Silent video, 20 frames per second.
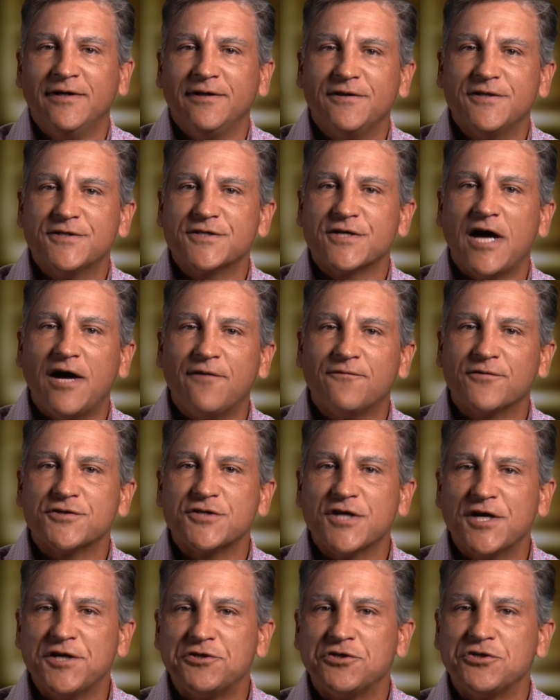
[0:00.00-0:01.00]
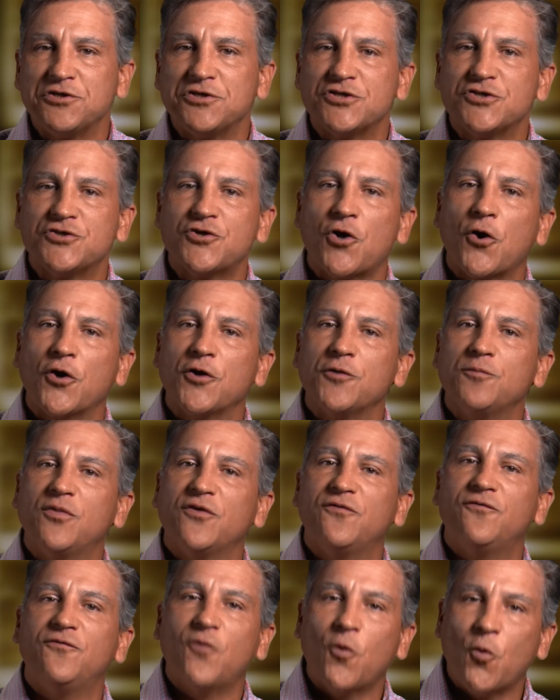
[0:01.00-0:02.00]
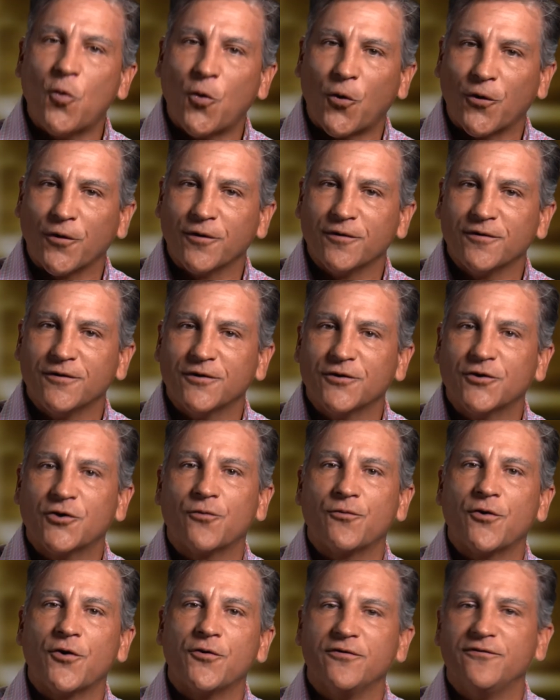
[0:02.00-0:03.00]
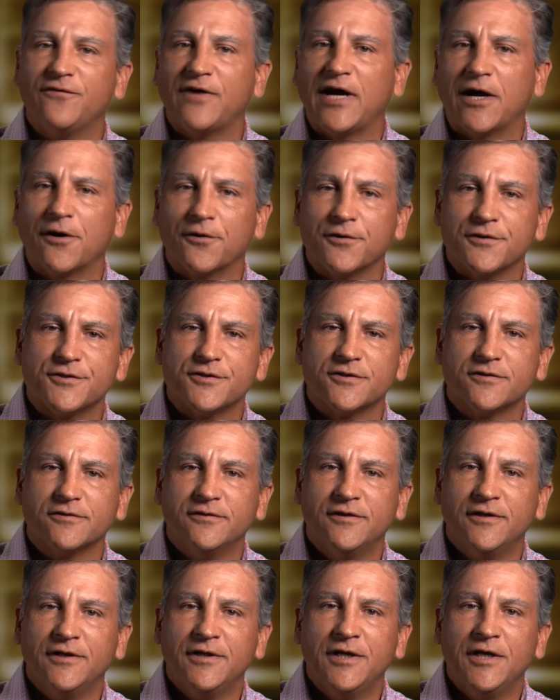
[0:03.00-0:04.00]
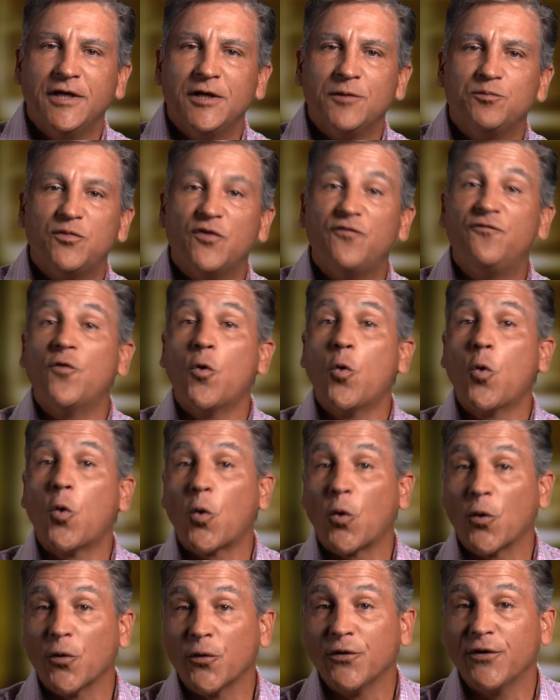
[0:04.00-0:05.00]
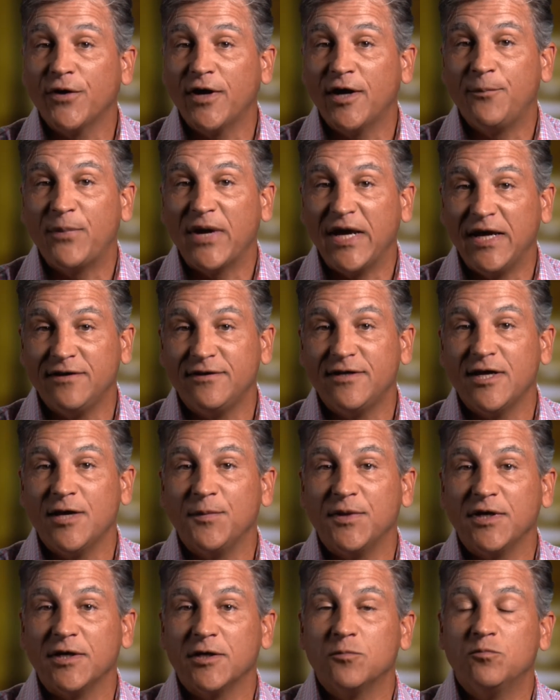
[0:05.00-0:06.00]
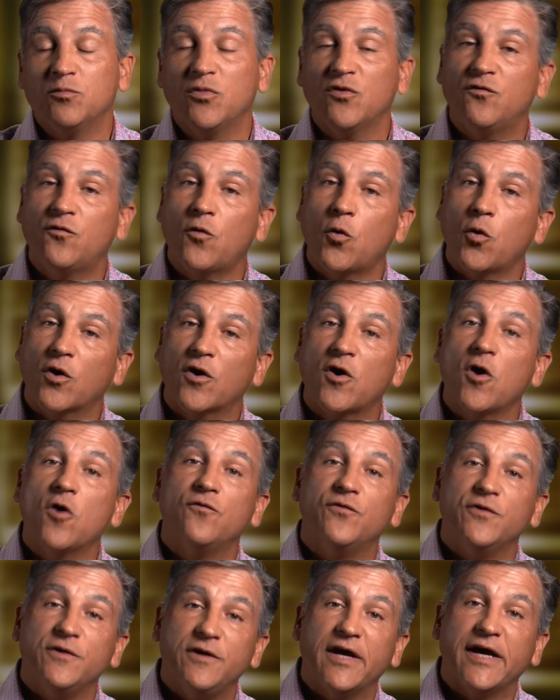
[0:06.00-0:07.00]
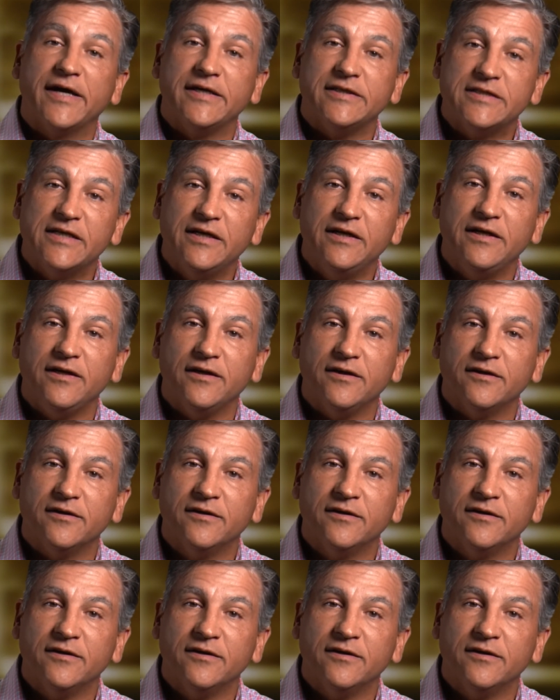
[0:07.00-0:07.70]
This conversation started before coronavirus, before a pandemic, before COVID-19.